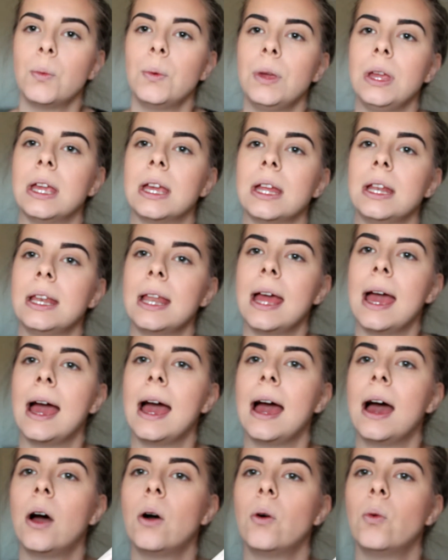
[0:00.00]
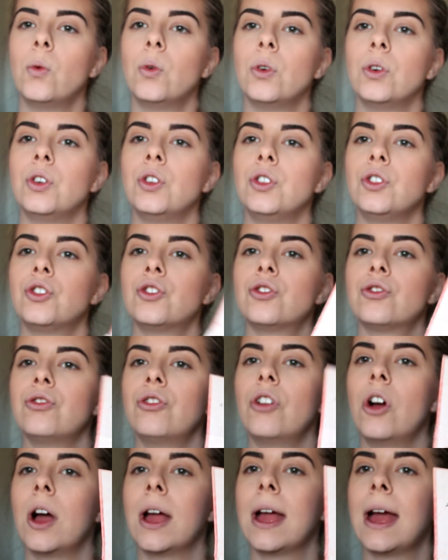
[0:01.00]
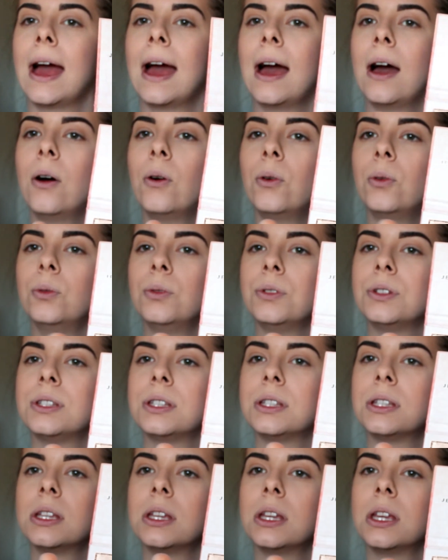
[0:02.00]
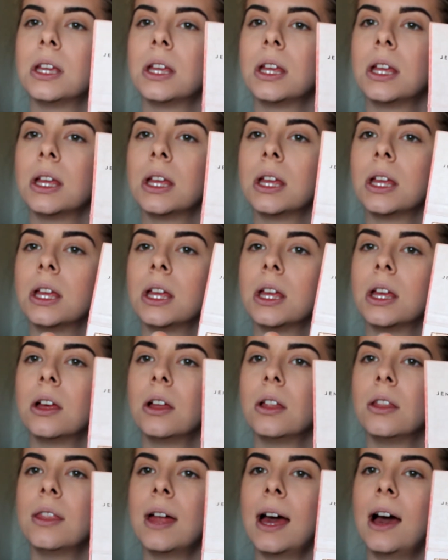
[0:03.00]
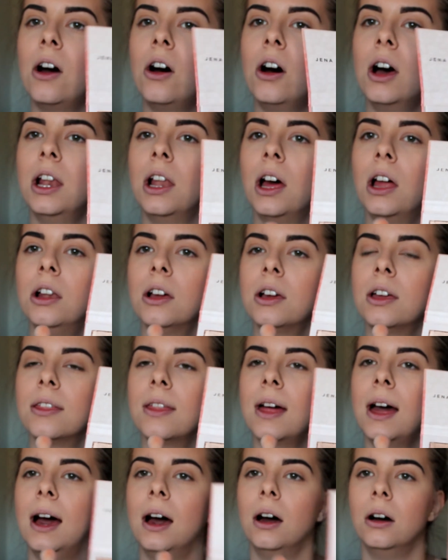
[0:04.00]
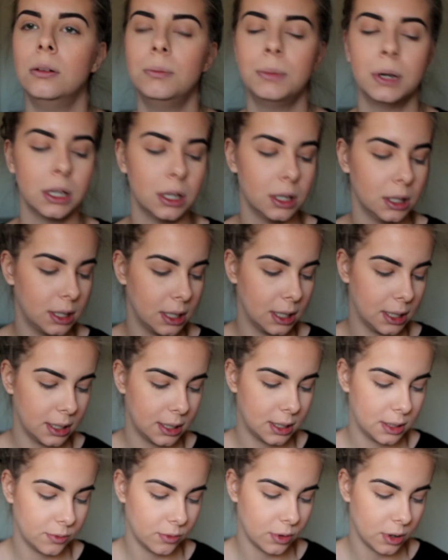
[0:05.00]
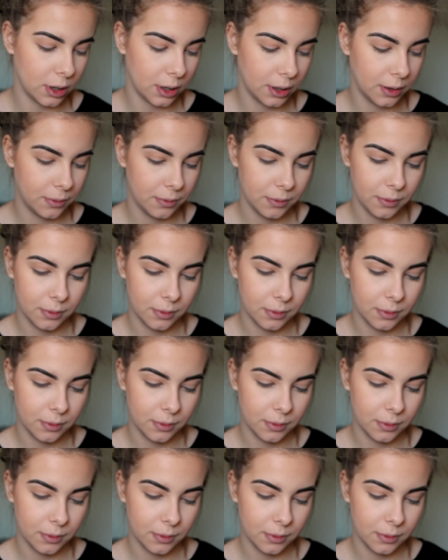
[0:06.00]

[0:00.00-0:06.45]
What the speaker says: We can now try out that highlight. Look at that, oh my goodness, right.